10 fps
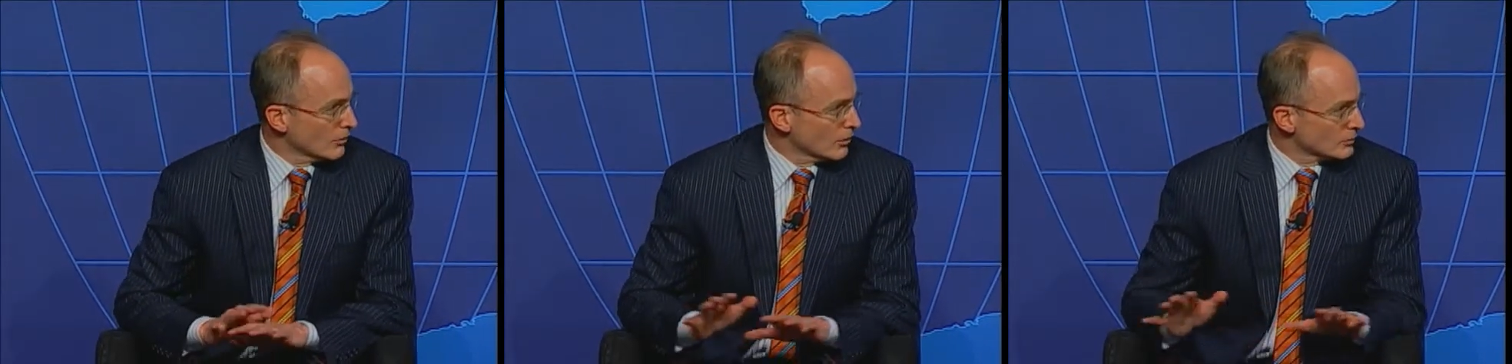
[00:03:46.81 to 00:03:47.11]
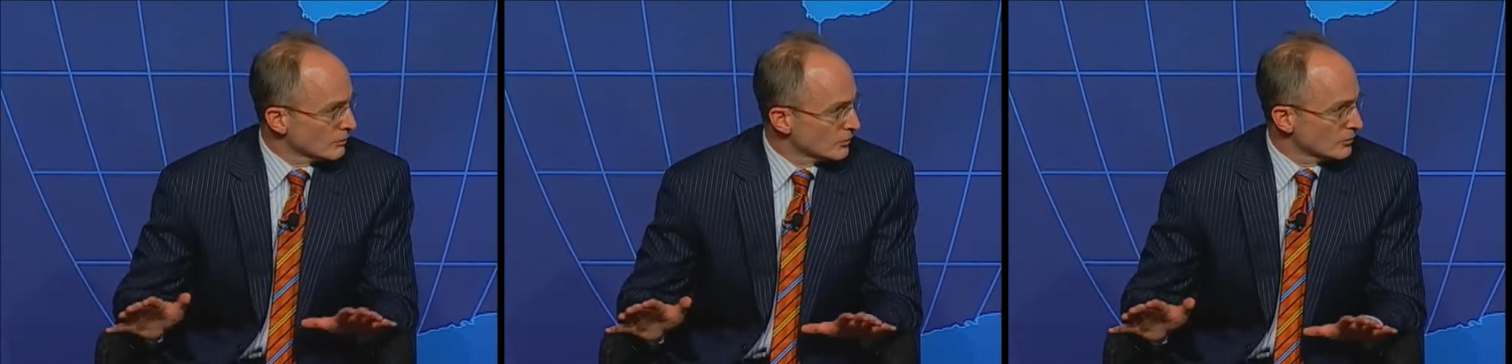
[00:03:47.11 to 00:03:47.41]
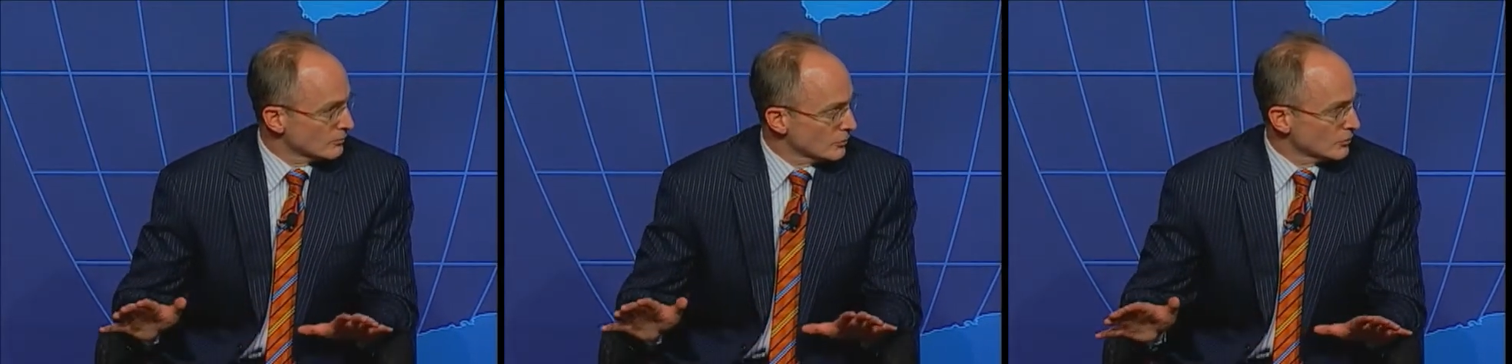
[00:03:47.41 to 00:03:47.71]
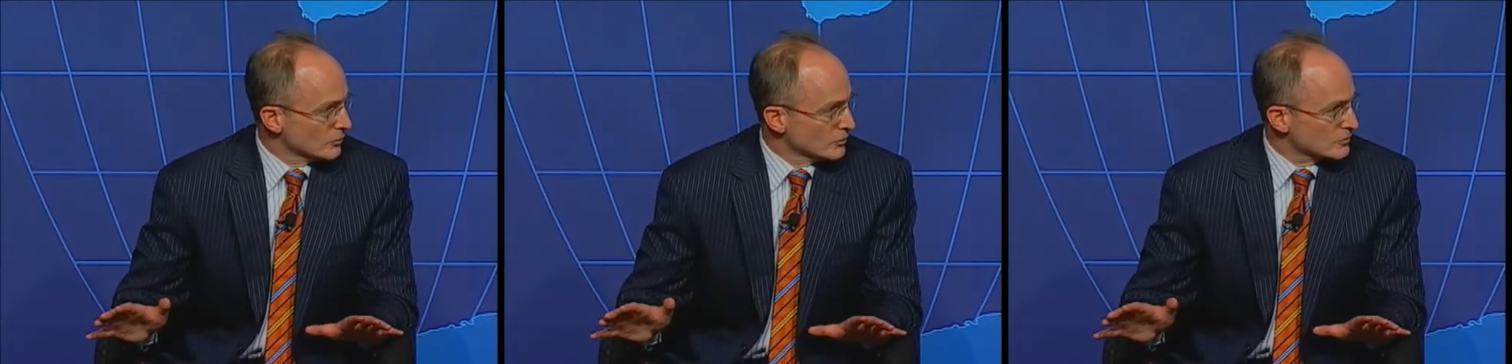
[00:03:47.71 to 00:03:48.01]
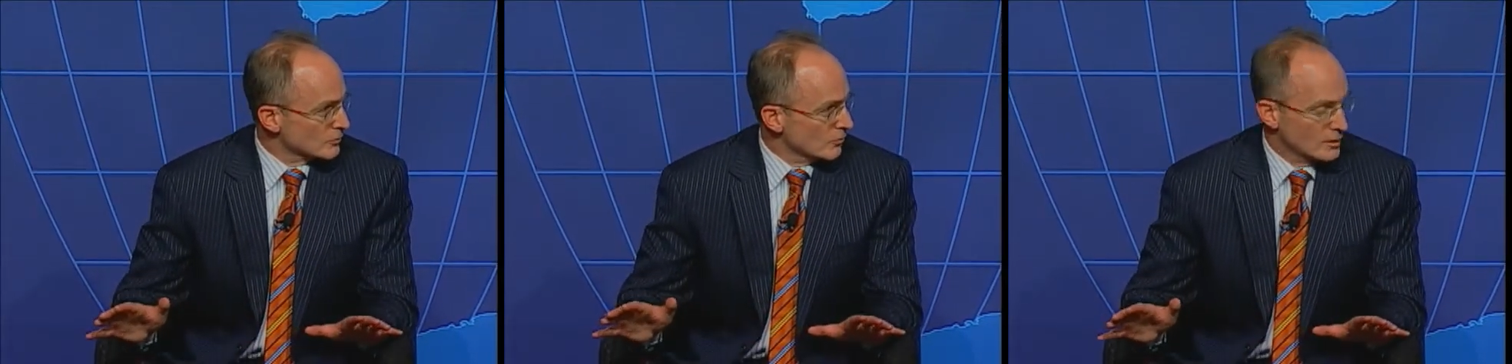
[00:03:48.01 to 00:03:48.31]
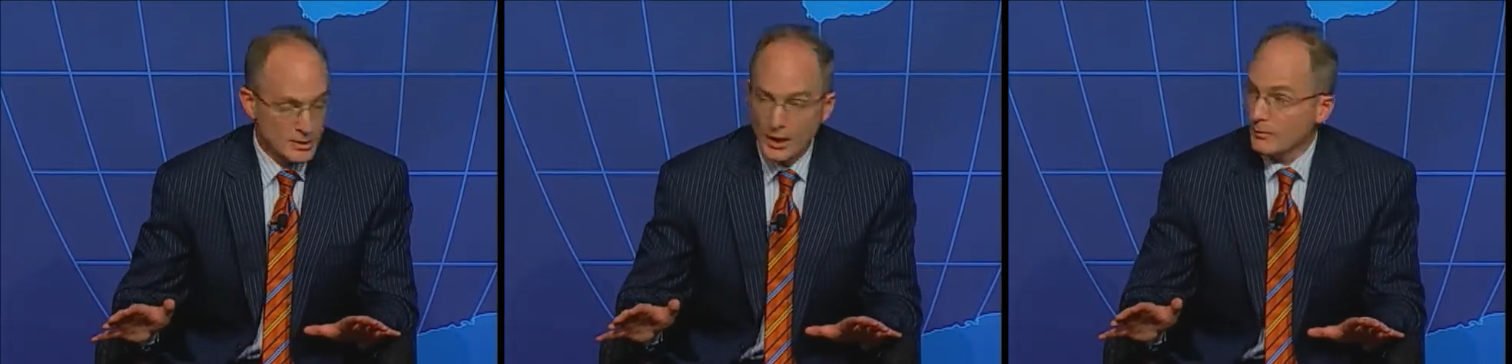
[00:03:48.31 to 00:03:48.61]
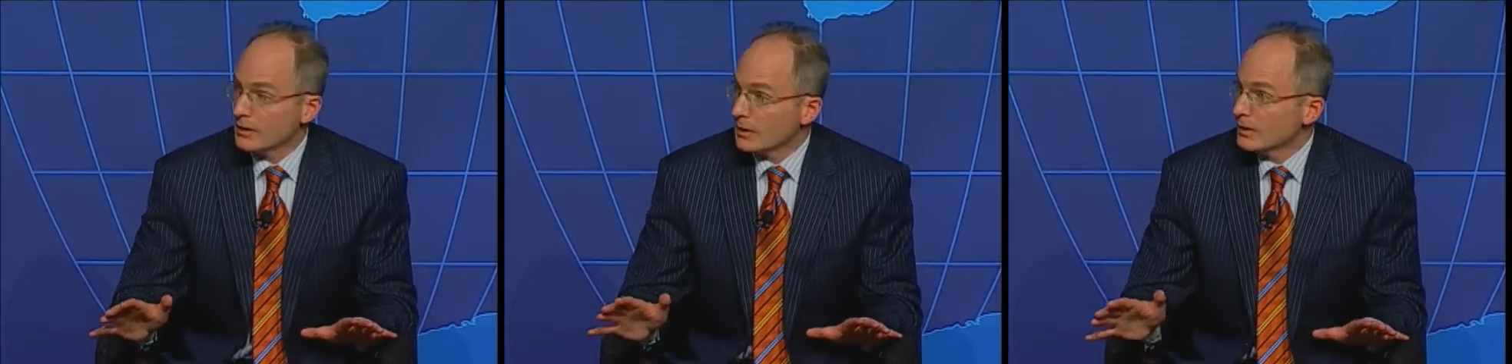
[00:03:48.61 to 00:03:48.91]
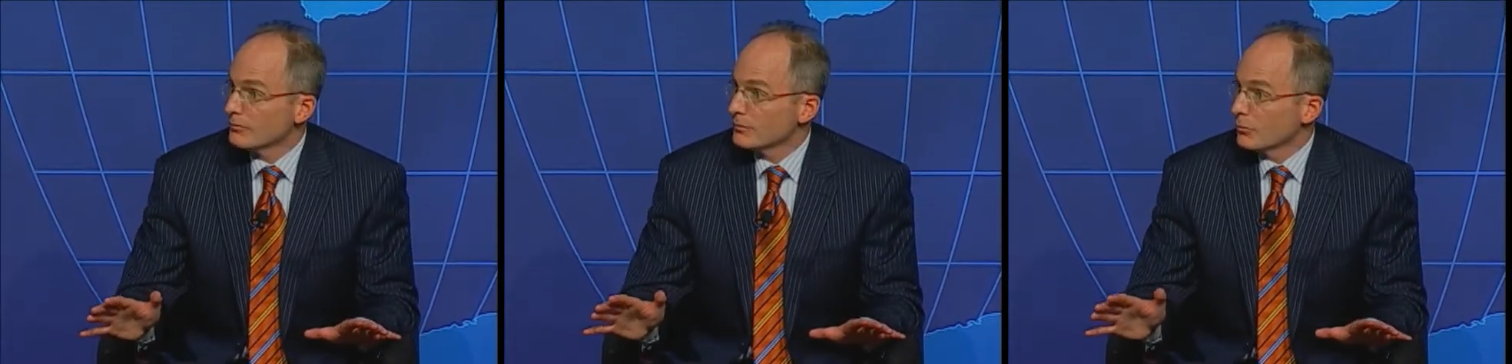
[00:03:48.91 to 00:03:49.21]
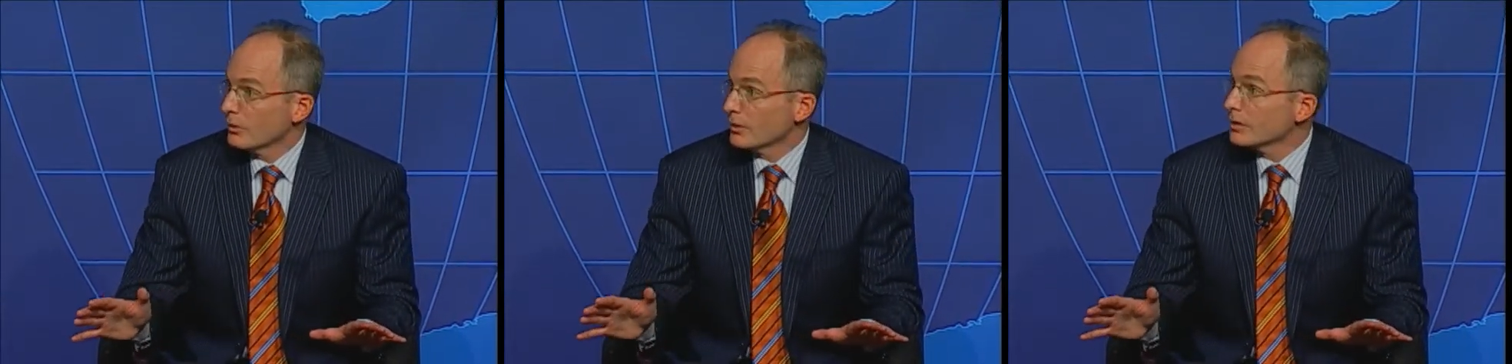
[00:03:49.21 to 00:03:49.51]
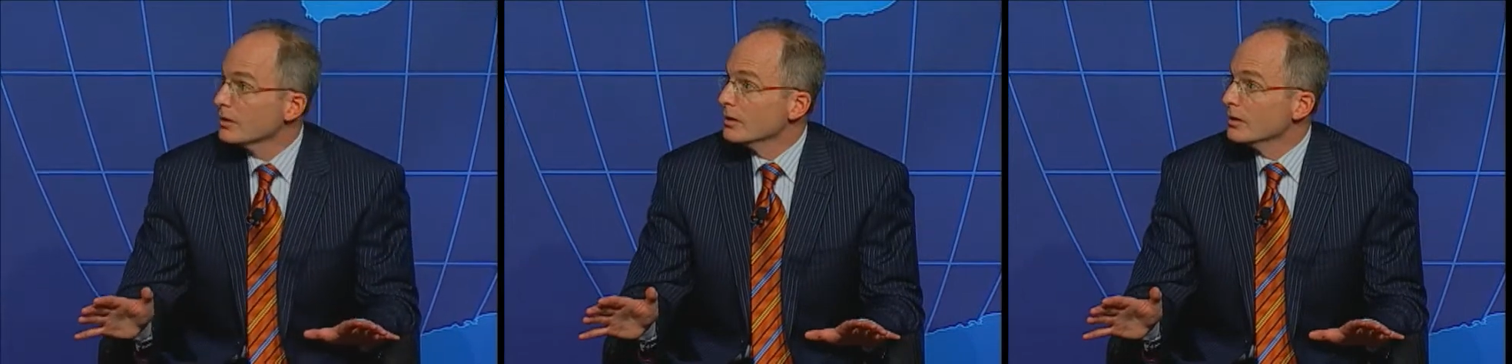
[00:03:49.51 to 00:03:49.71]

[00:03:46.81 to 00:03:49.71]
entrepreneurs want to come and live and work.